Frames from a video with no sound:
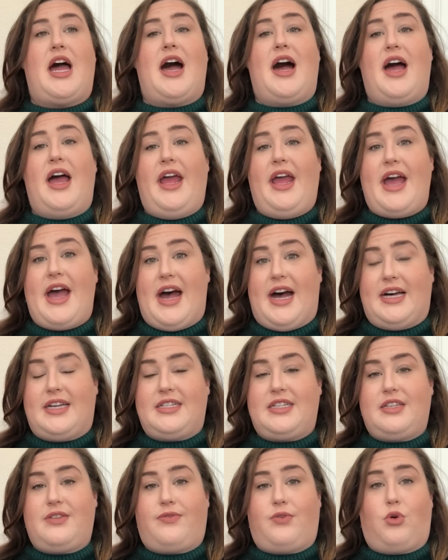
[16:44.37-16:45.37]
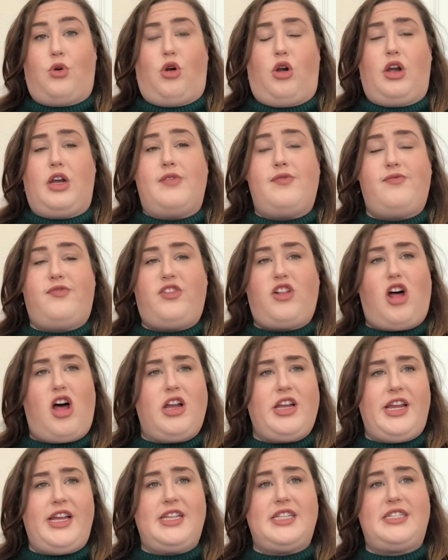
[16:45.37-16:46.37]
I asked for
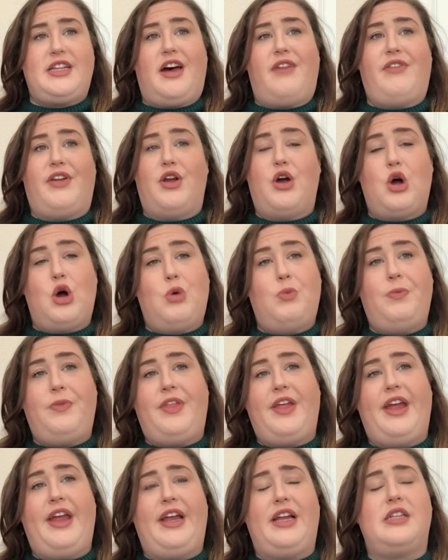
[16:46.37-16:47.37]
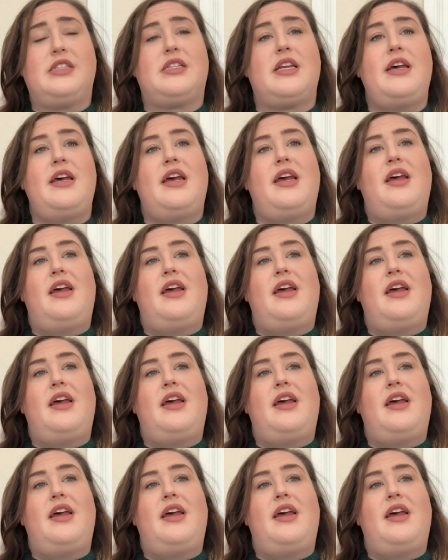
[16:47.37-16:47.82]
vlogging stuff and home things.